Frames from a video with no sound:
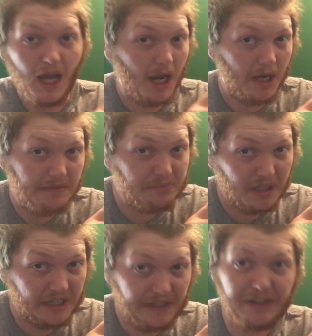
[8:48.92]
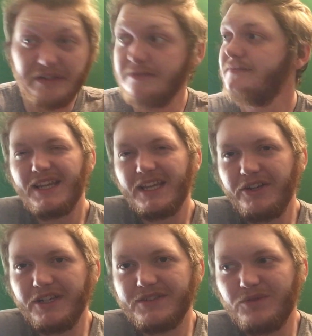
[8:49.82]
I've played it. Thank
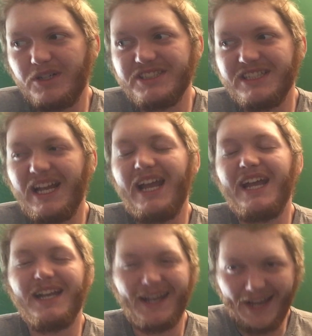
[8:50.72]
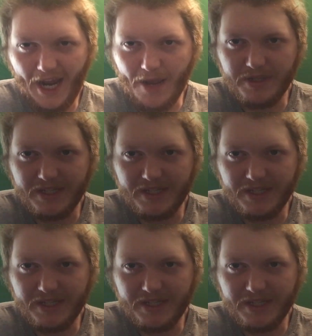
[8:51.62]
you guys for watching, and happy